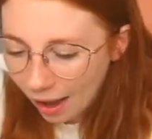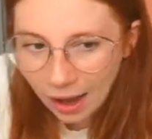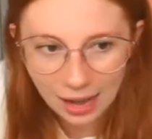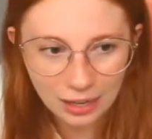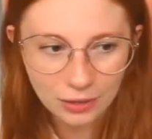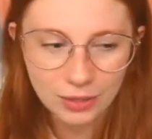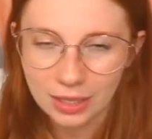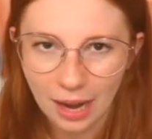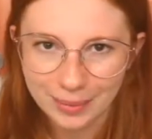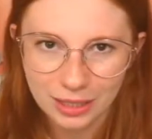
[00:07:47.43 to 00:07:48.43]
I could use the
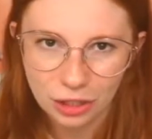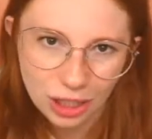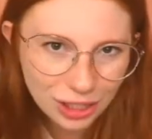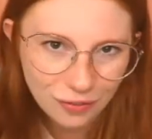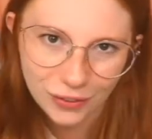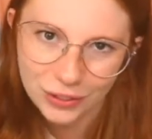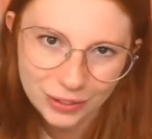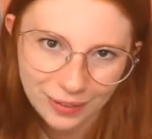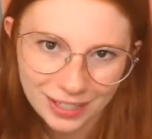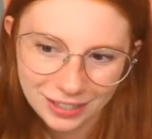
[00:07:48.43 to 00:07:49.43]
knobs to change the filters
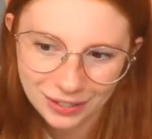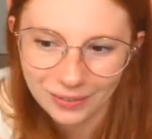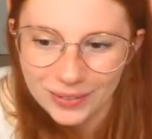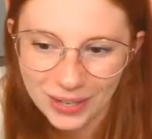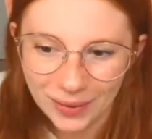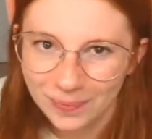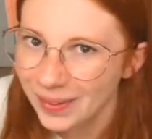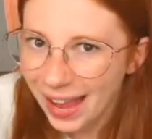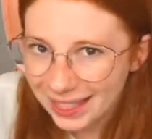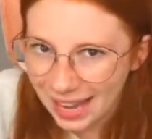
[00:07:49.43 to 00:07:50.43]
if I need to, so
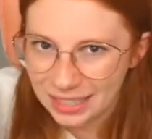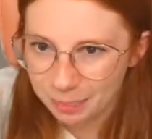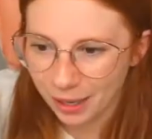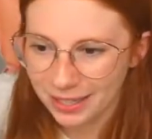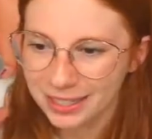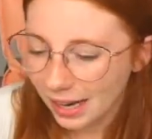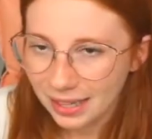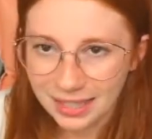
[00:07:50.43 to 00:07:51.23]
that's a plus.